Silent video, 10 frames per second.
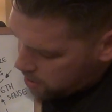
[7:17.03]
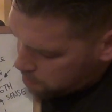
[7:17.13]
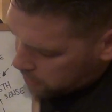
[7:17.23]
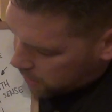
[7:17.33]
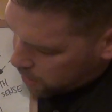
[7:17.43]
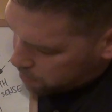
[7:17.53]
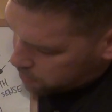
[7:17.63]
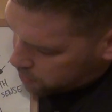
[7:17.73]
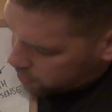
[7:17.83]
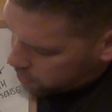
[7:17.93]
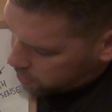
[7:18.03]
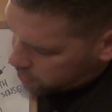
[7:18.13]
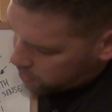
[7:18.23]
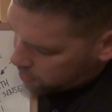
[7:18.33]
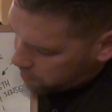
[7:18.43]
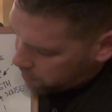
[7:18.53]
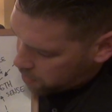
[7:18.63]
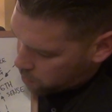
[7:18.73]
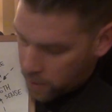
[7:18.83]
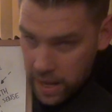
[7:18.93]
becomes
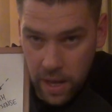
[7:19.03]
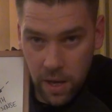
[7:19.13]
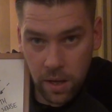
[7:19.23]
self-aware.